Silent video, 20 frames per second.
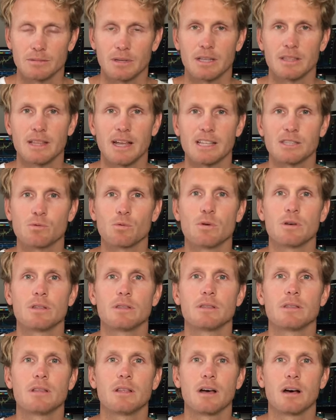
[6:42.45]
And that's
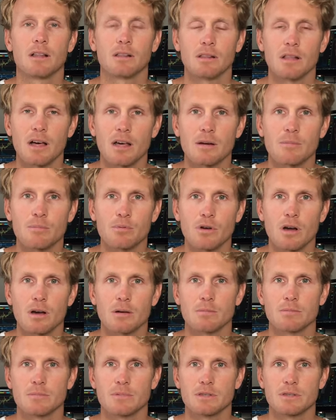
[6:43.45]
what a lot of
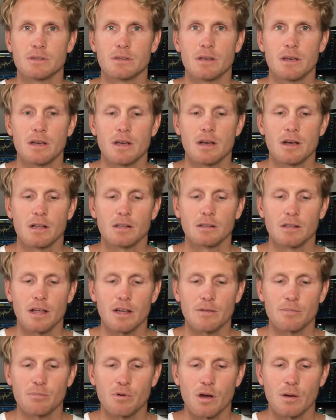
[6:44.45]
problems, a
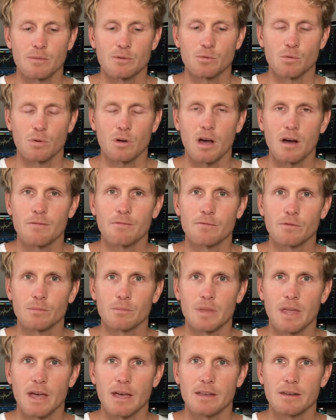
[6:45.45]
lot of problems will come
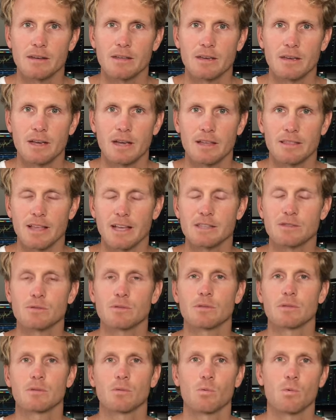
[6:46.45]
from that. And
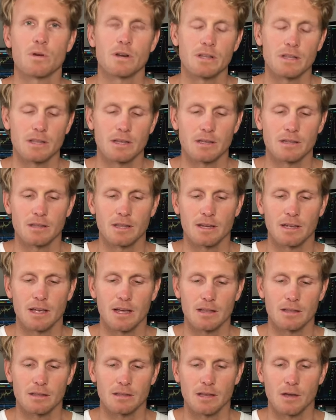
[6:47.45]
that's one of the, the,
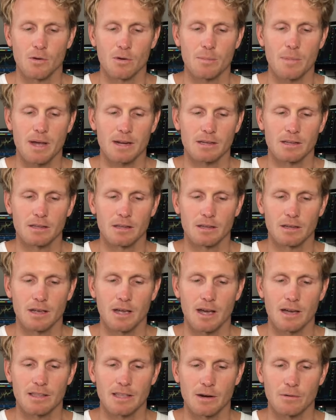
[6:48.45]
going back to the
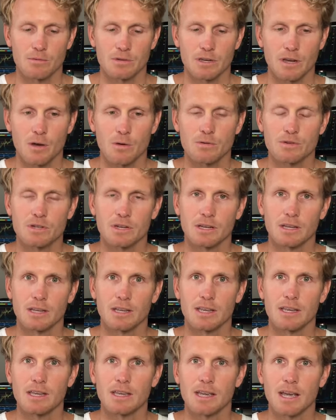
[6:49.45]
guy that I was coaching,
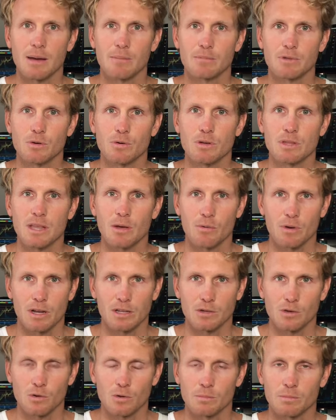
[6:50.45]
he kept doing that when
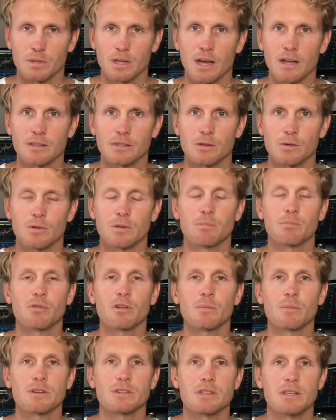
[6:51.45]
I told him not to. He
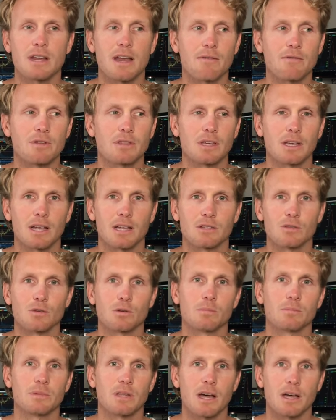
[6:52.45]
pretty much did everything I
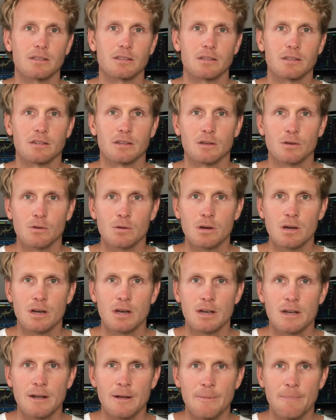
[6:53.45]
told him not to do,
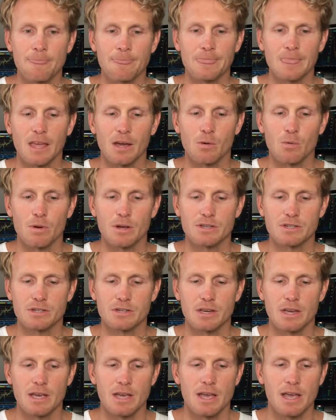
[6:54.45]

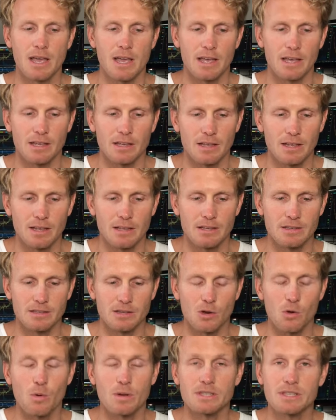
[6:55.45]
which
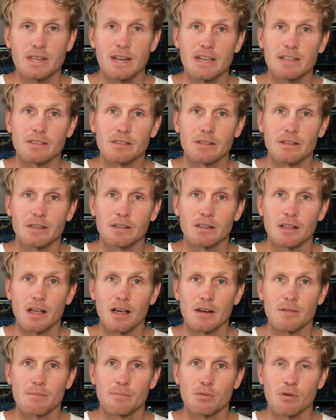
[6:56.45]
is coincidentally a
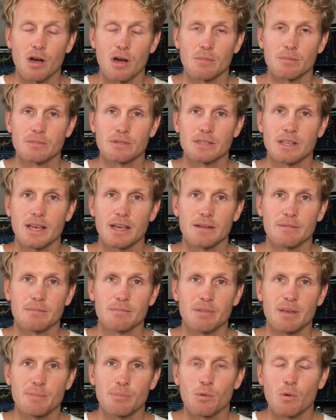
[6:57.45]
lot of problems
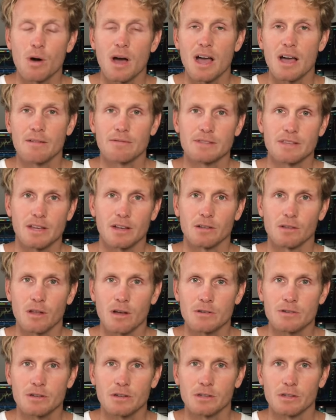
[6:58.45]
that people have
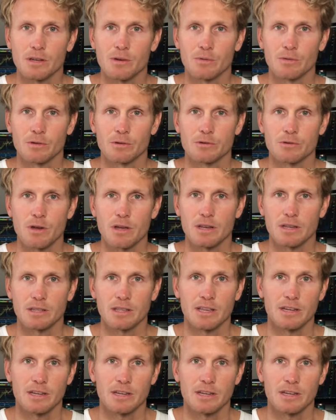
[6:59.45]
psychologically when they're trading.